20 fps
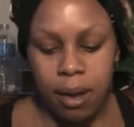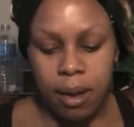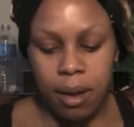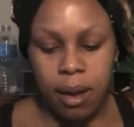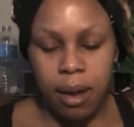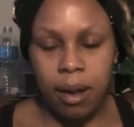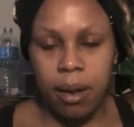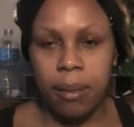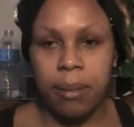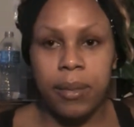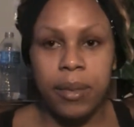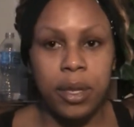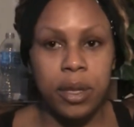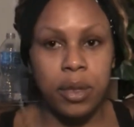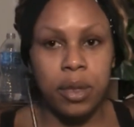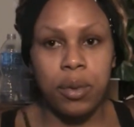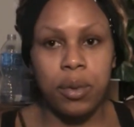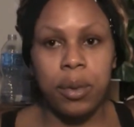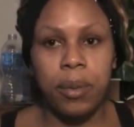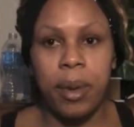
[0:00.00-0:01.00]

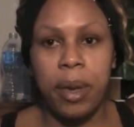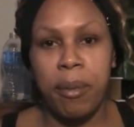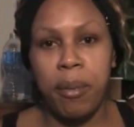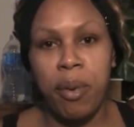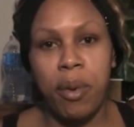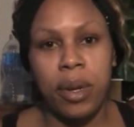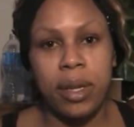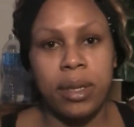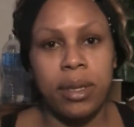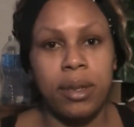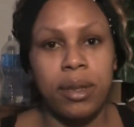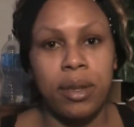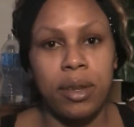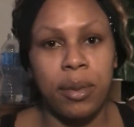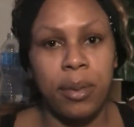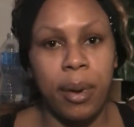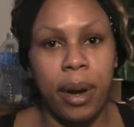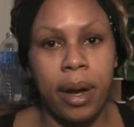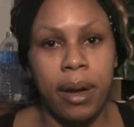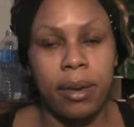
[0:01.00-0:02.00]
There's three main points to your
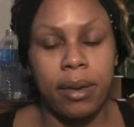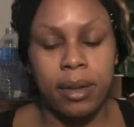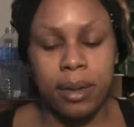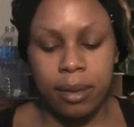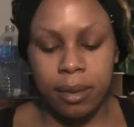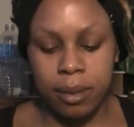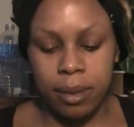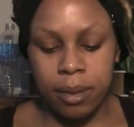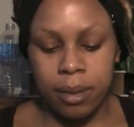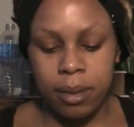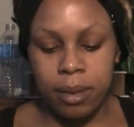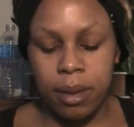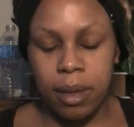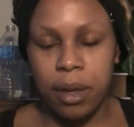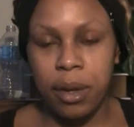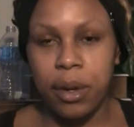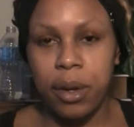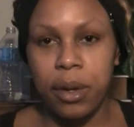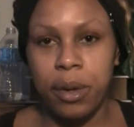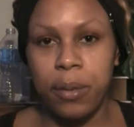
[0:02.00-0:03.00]
brows that
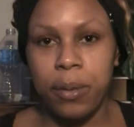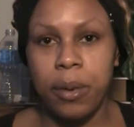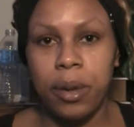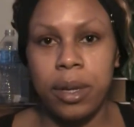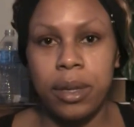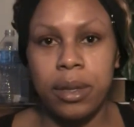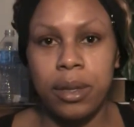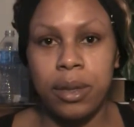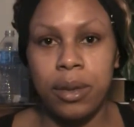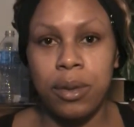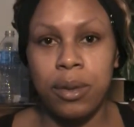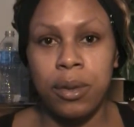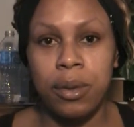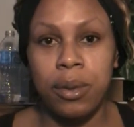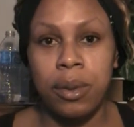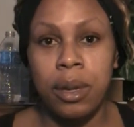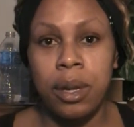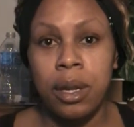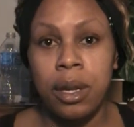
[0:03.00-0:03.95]
you're going to want to